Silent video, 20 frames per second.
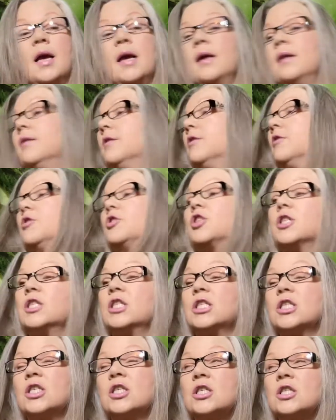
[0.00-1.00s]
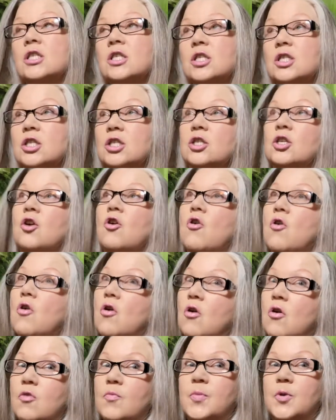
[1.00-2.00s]
And they're just
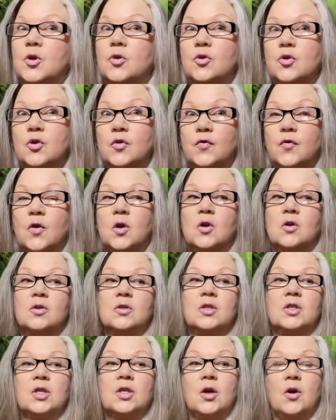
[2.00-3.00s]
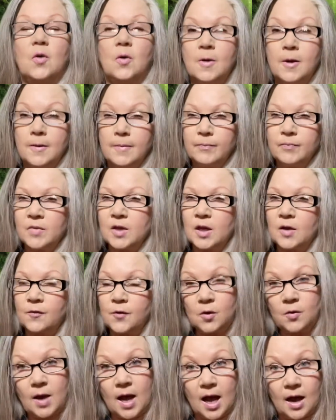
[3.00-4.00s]
so beautiful. So if
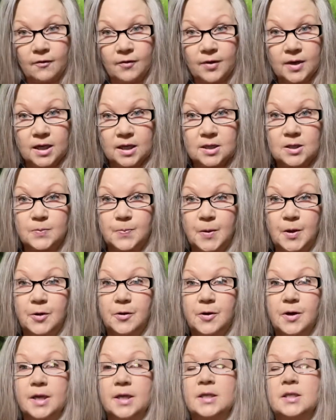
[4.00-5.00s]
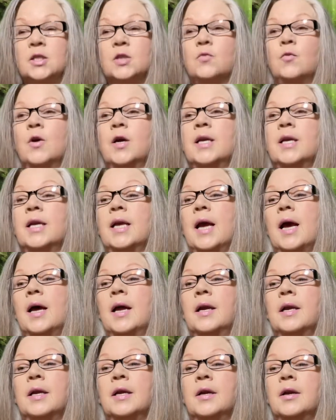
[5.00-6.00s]
you haven't experienced one
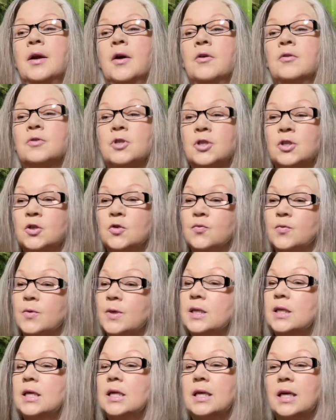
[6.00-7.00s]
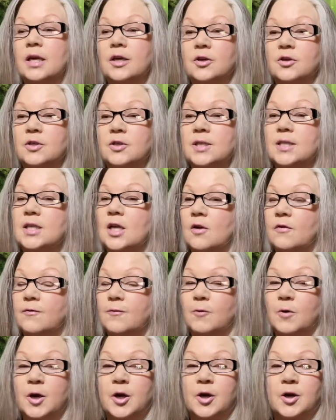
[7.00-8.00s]
yet, you know, just really get yourself
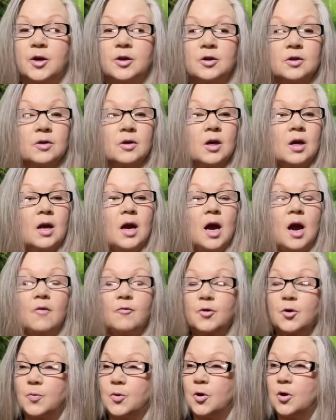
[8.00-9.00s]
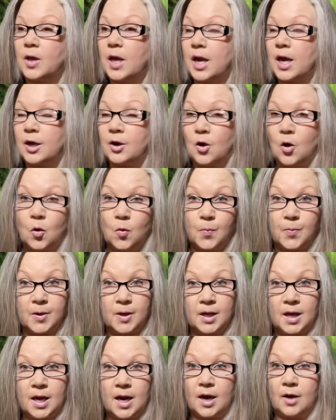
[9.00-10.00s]
where you're comfortable and
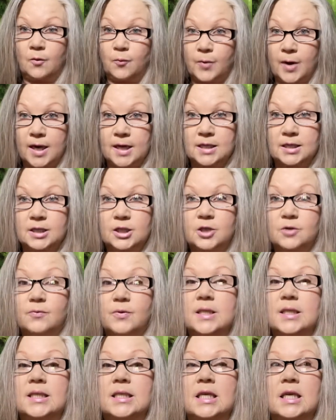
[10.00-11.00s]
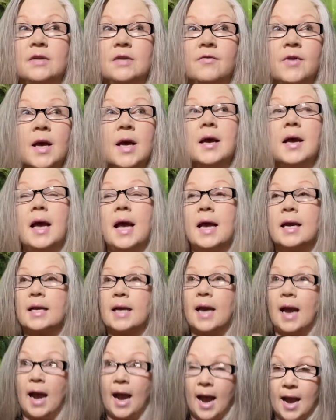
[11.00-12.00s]
open and ready to receive and
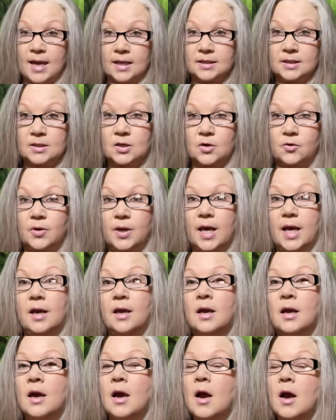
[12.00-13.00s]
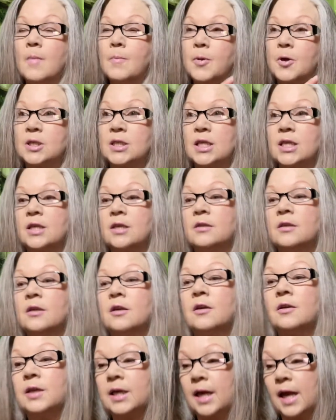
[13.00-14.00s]
ask, okay?
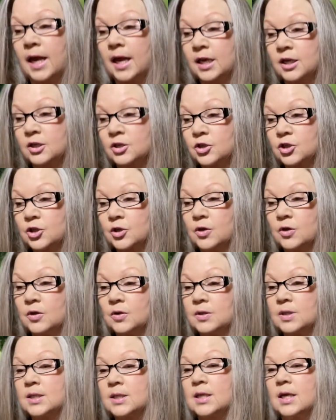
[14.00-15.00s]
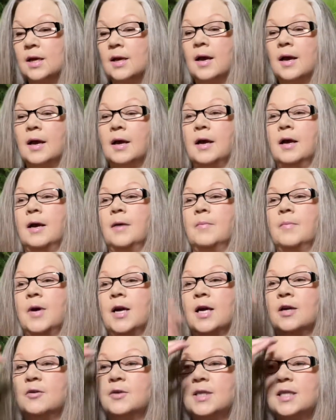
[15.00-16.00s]
Particularly angels.
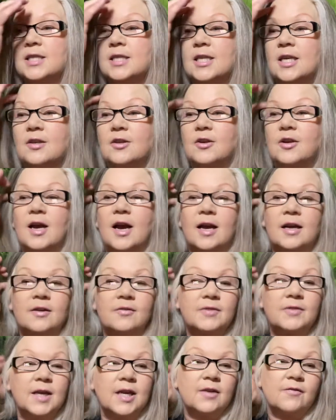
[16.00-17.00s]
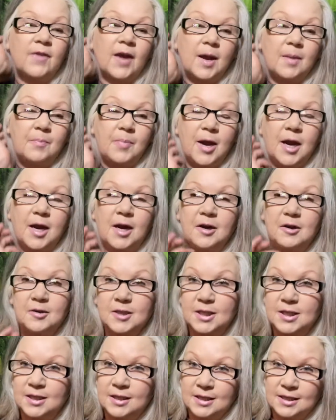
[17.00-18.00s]
I always say they're kind of like
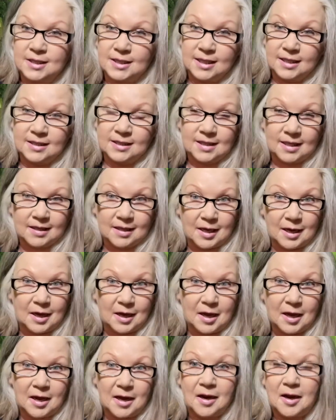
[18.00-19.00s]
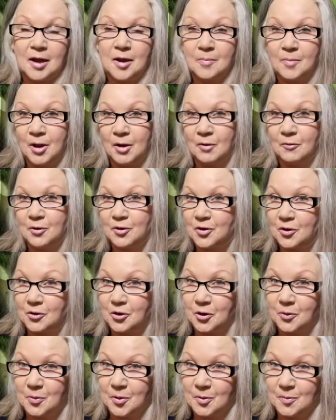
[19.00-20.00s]
vampires in the sense that they can't come in without
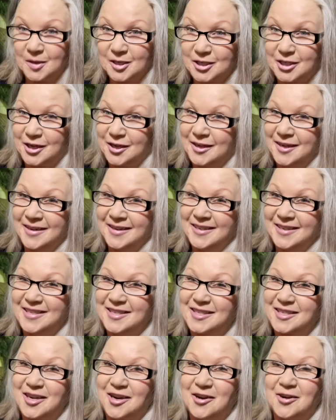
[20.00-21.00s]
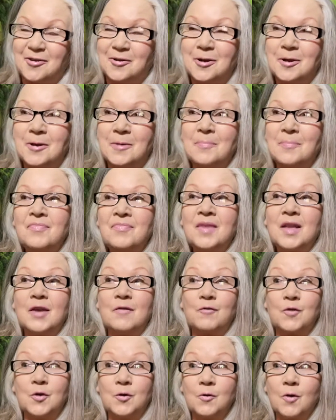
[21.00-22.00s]
your permission. So
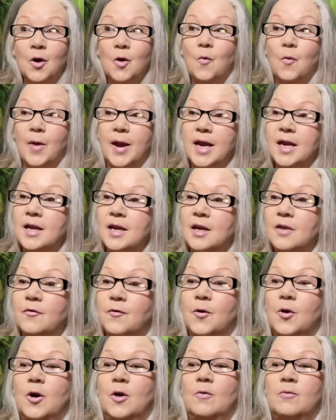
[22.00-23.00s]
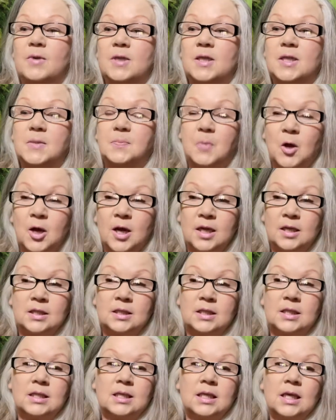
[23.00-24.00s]
if you are waiting for a
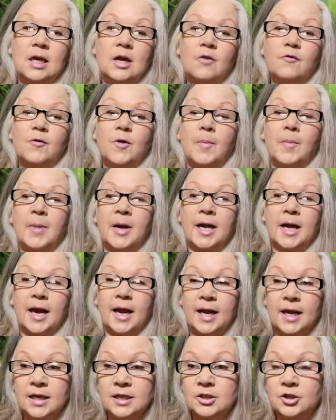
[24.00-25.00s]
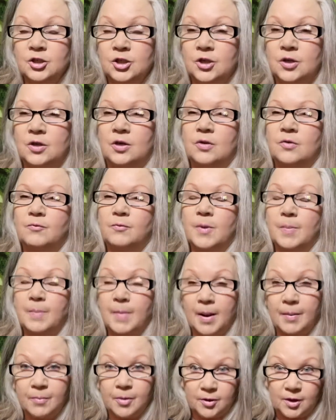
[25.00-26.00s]
response from an angel,
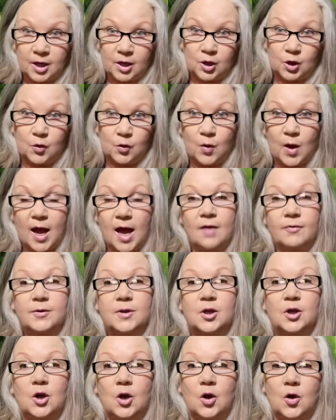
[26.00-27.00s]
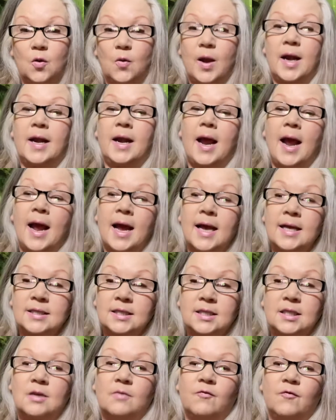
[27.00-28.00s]
remember that you have to go and
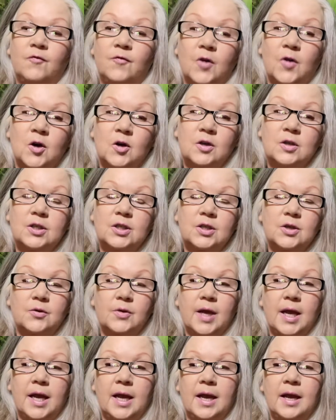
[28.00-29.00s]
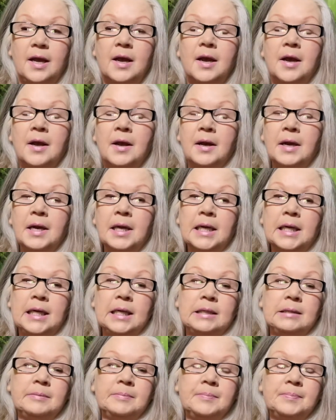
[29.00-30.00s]
ask them first, okay?
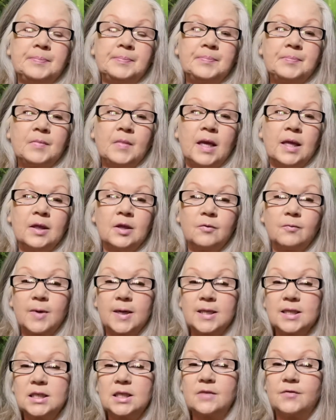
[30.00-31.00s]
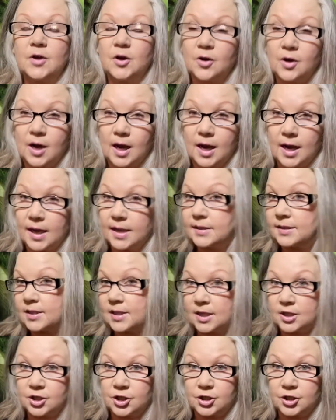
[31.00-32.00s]
And the rest of your guides,
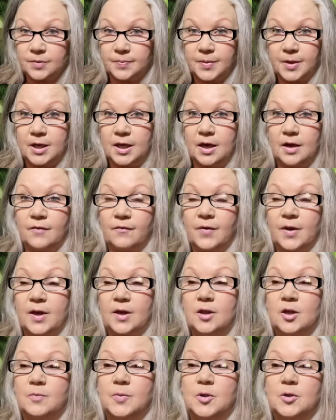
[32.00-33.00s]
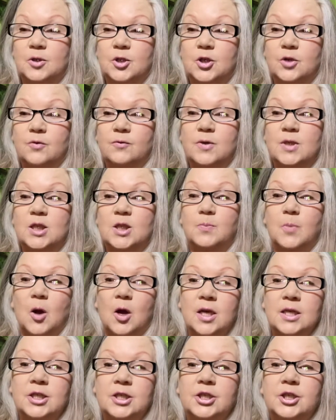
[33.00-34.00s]
they should be available to
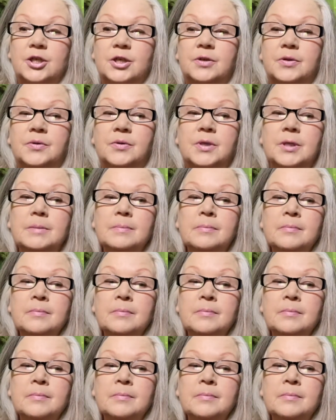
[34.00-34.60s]
respond to you.